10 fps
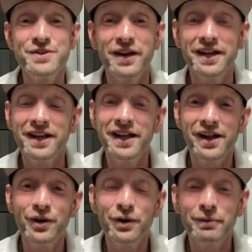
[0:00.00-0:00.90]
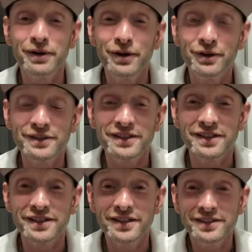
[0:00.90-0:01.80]
so I could get home and go to
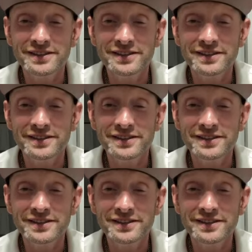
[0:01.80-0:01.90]
the,